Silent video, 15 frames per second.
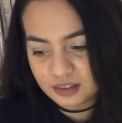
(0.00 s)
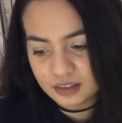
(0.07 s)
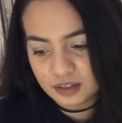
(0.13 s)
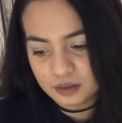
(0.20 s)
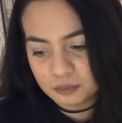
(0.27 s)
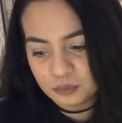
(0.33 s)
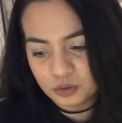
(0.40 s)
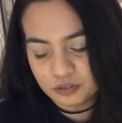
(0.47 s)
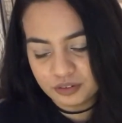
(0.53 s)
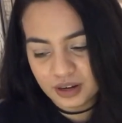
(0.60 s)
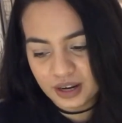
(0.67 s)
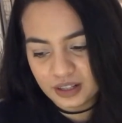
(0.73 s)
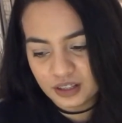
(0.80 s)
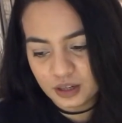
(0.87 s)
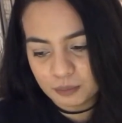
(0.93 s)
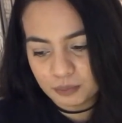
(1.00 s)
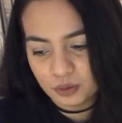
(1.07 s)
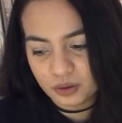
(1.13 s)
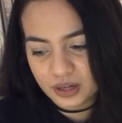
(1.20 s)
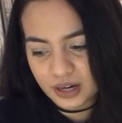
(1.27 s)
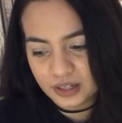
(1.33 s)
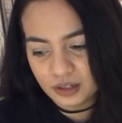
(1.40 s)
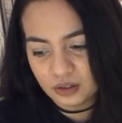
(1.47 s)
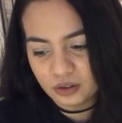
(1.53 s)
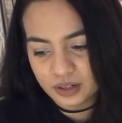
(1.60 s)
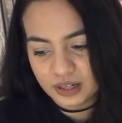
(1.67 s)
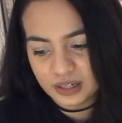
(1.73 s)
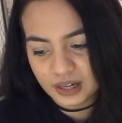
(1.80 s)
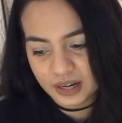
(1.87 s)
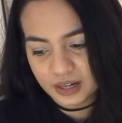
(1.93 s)
The movie ended up kind of
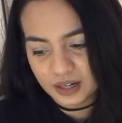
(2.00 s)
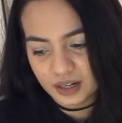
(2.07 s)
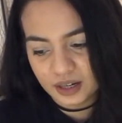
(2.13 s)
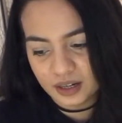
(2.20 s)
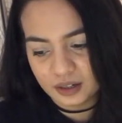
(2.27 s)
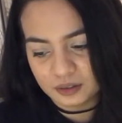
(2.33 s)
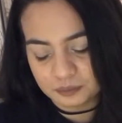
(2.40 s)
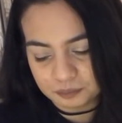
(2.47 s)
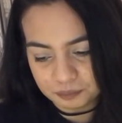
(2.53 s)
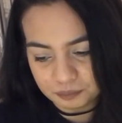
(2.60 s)
looking like a